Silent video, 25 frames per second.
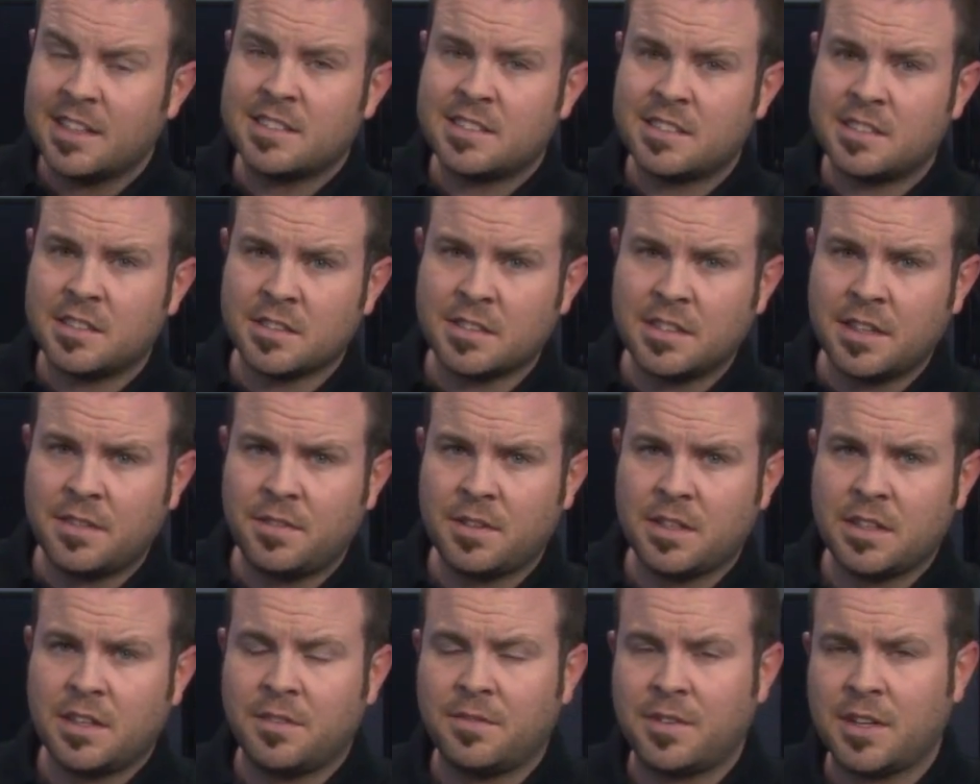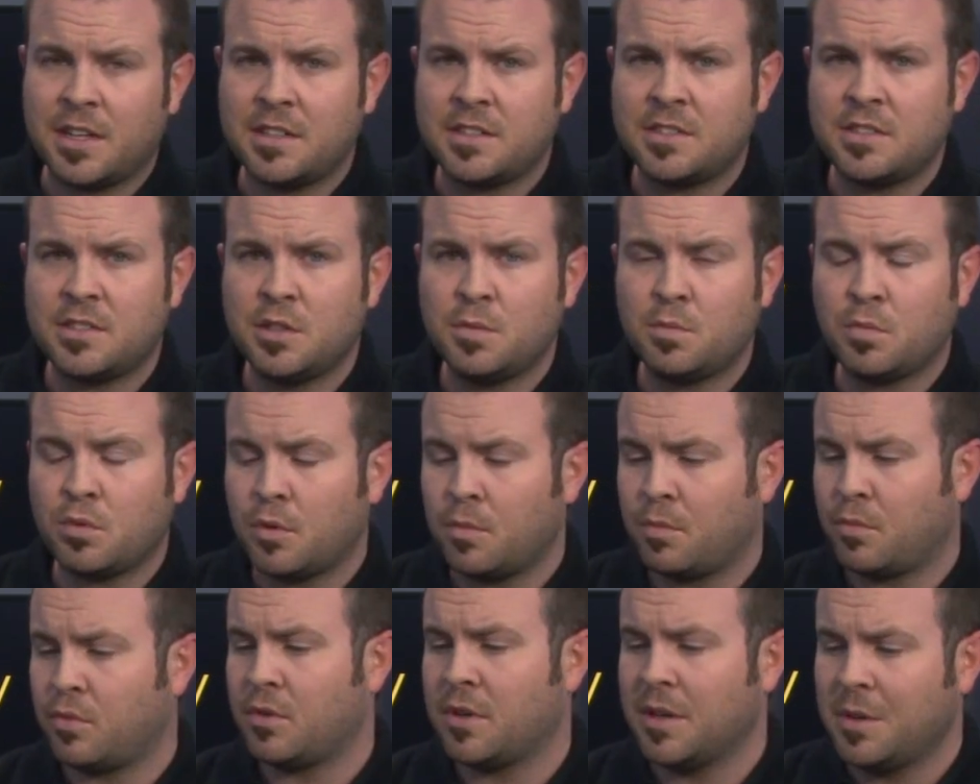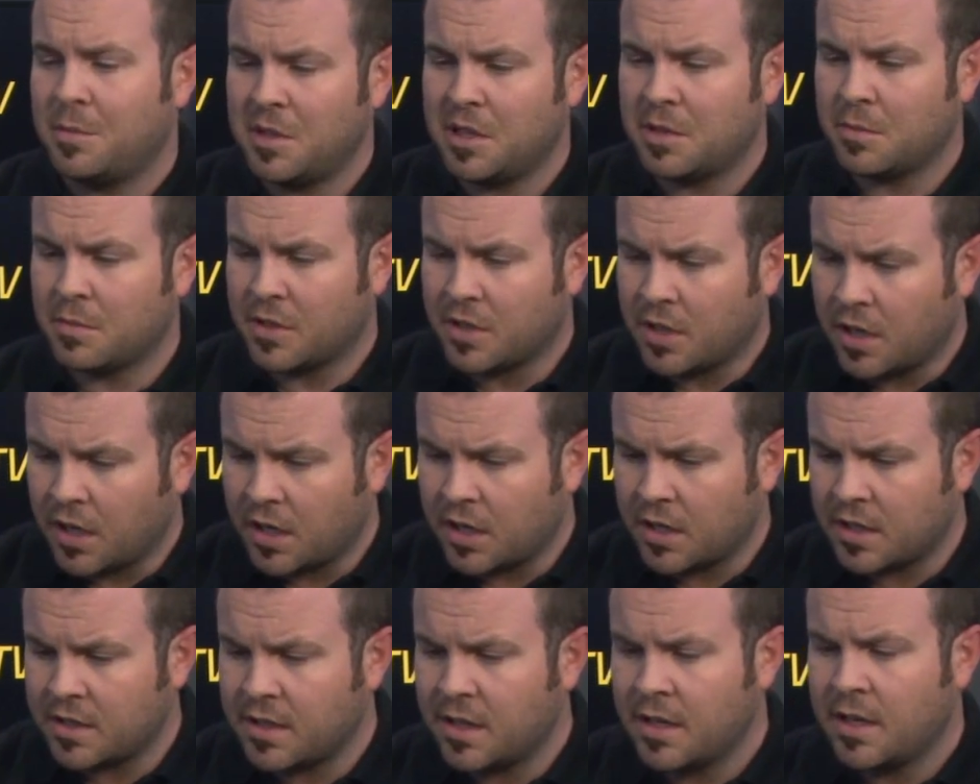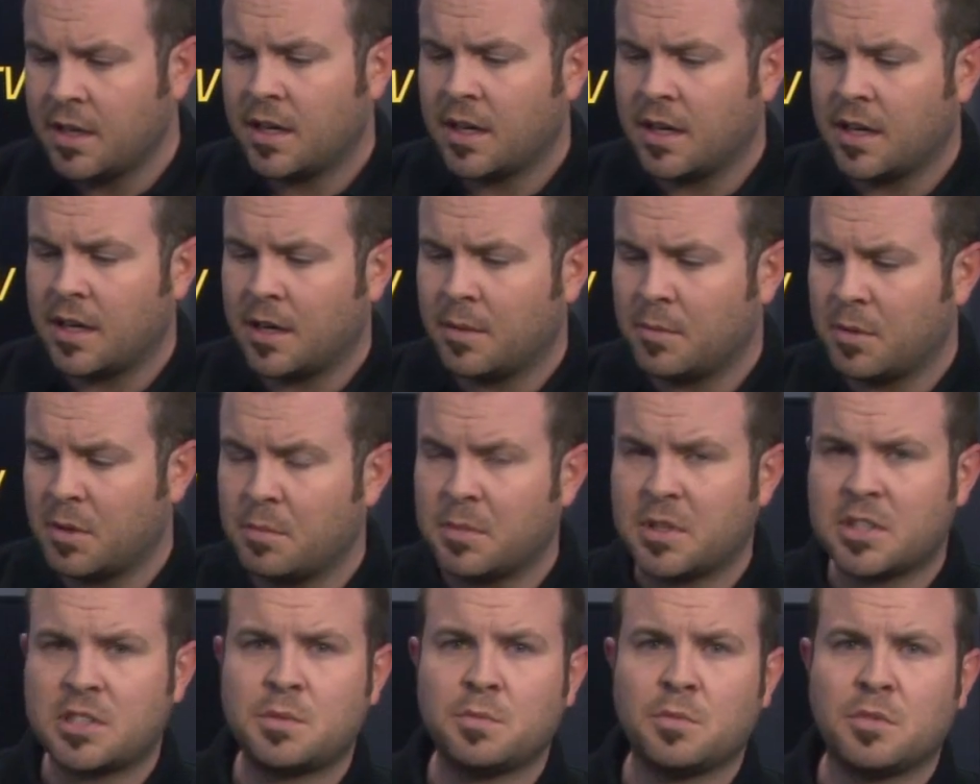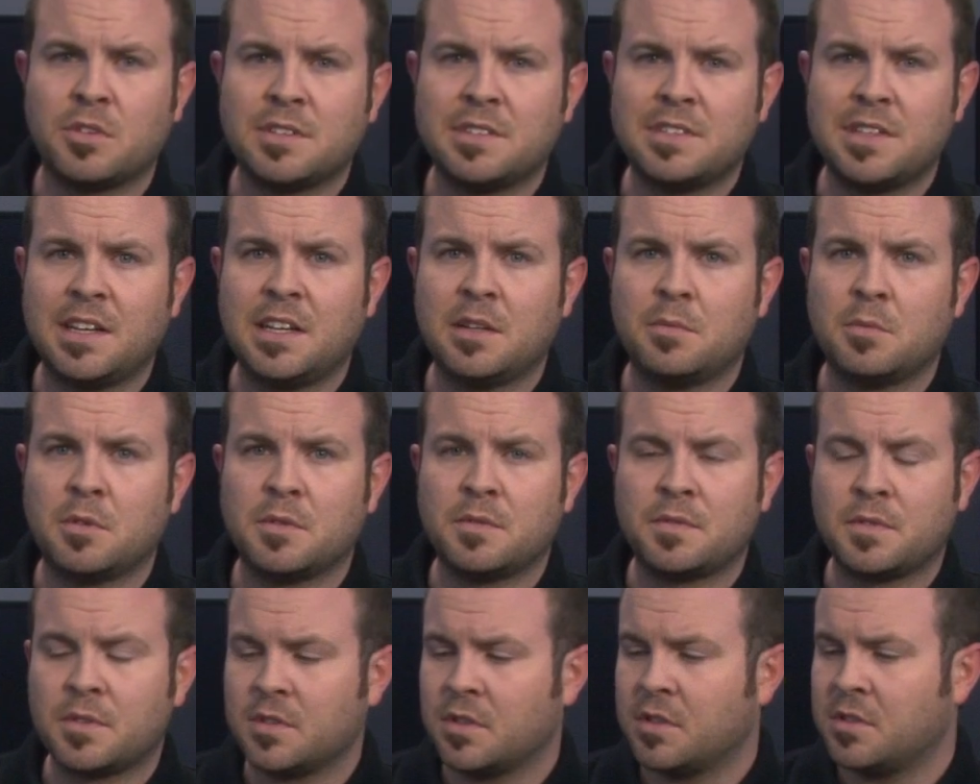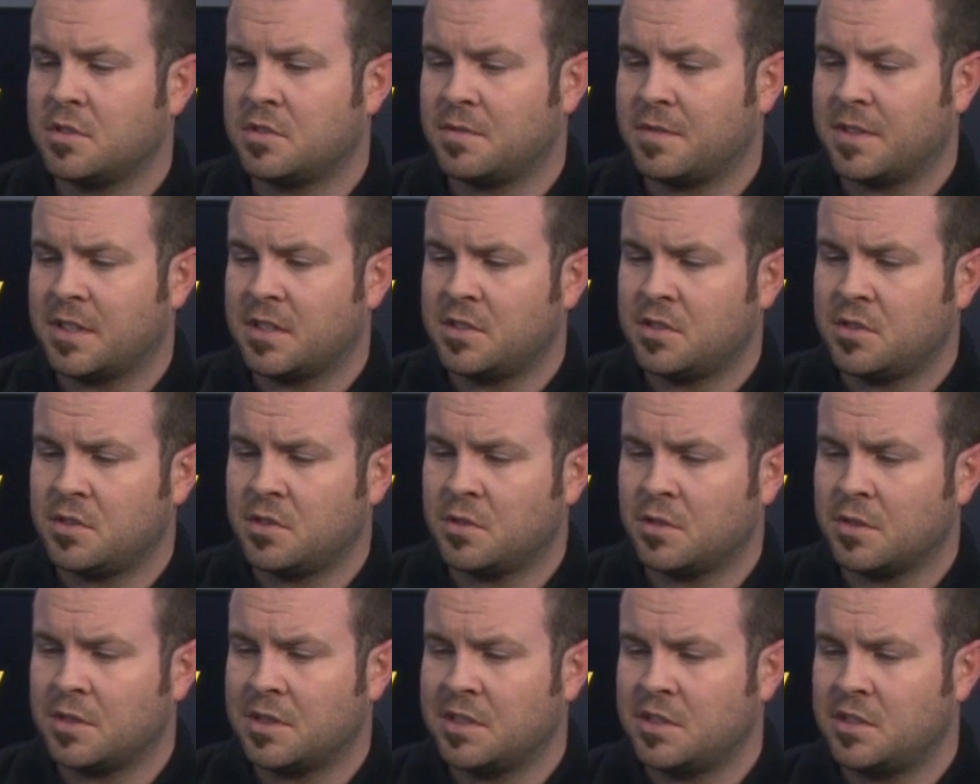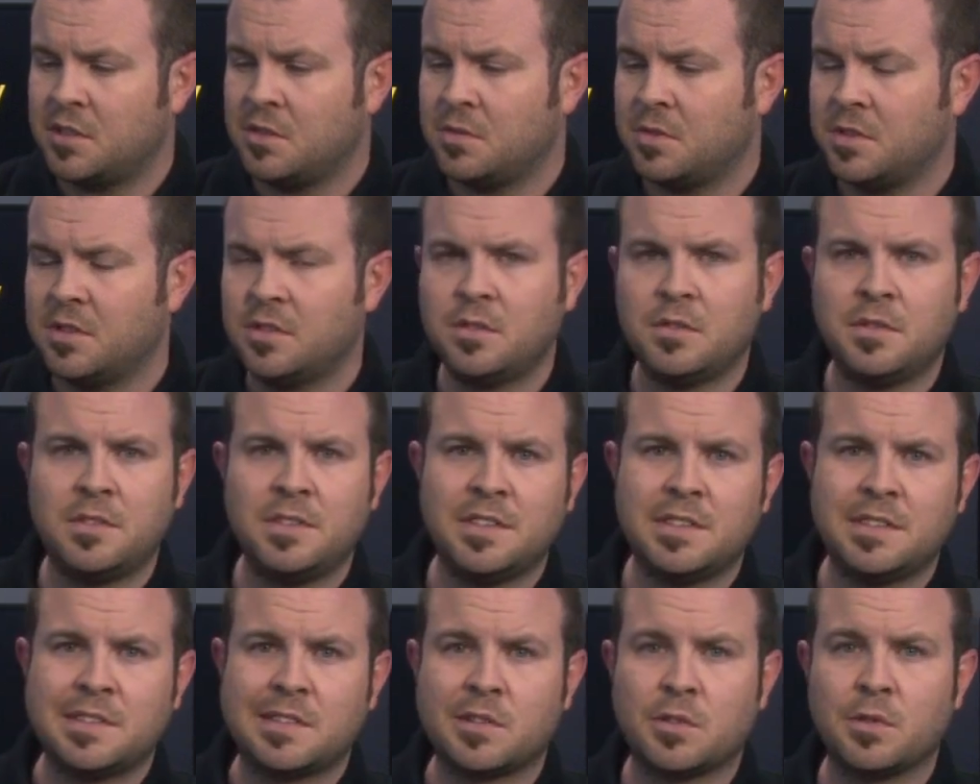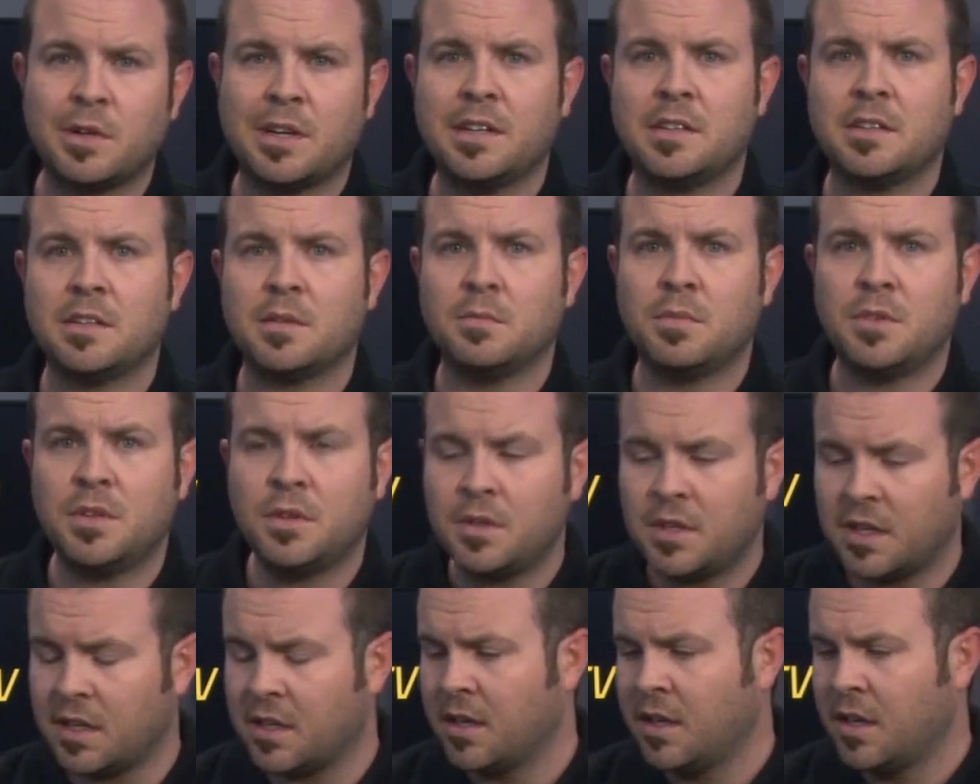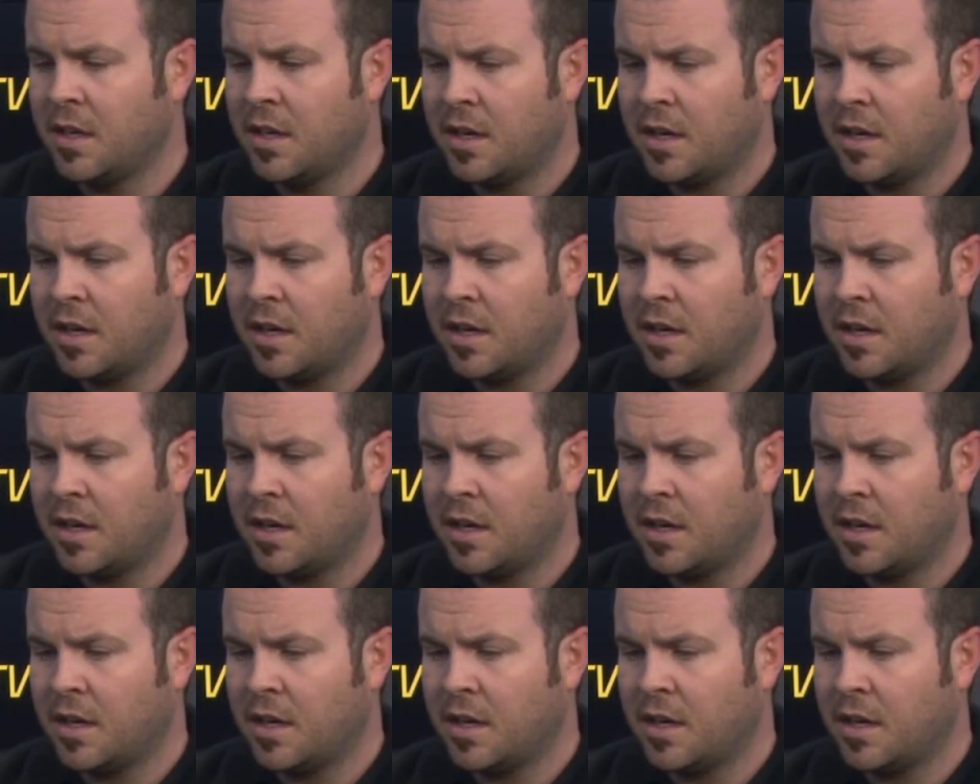Still definitely a very super premium card, uh, but much more attainable for those of us who are into enthusiast grade computing.